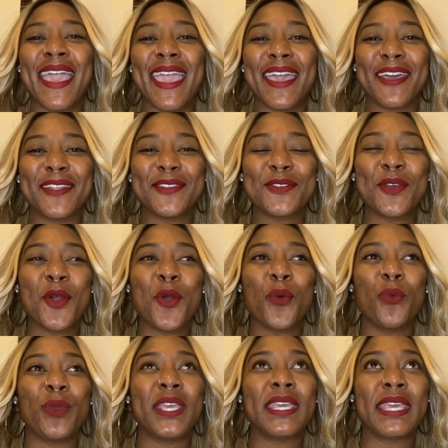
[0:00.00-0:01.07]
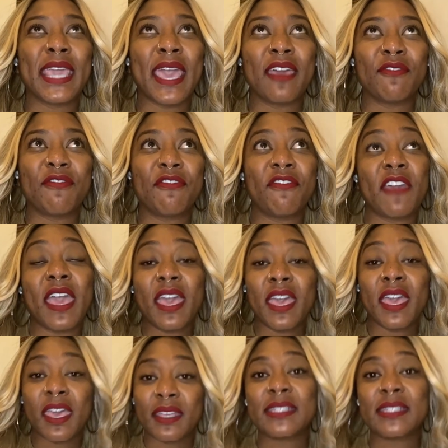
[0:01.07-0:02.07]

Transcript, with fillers: And we get fed